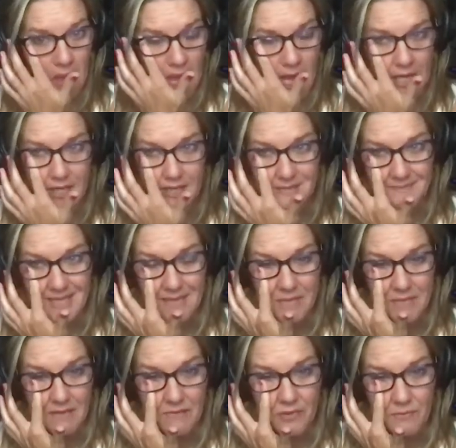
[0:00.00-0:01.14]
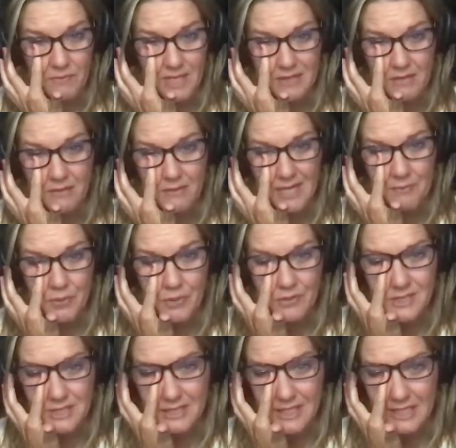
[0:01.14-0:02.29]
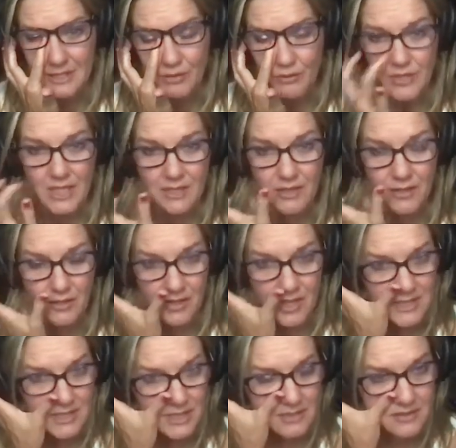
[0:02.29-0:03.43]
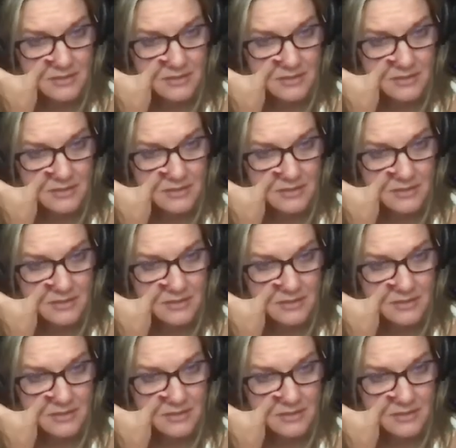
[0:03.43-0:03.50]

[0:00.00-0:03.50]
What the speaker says: I guess maybe if you meet the right person, they don't think you're crazy.